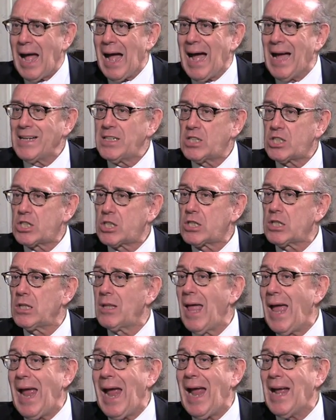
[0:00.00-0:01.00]
I
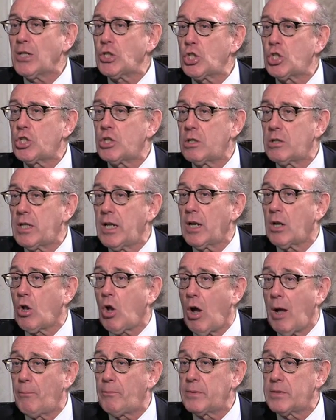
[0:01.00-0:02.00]
slashed their
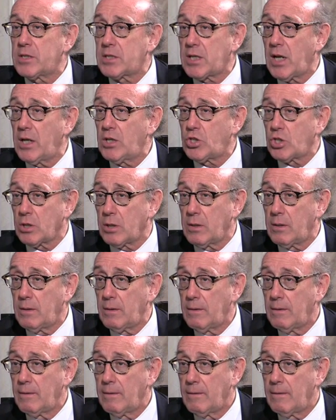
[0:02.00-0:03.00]
compensation
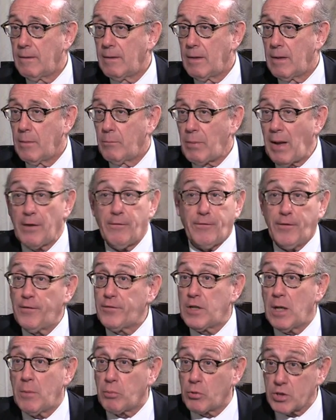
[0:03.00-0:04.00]
by
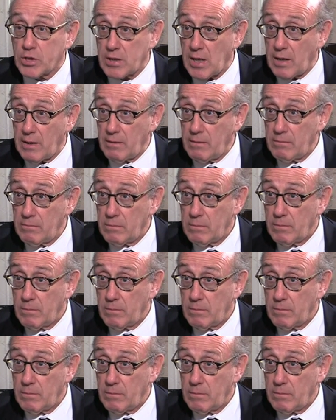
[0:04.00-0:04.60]
50%.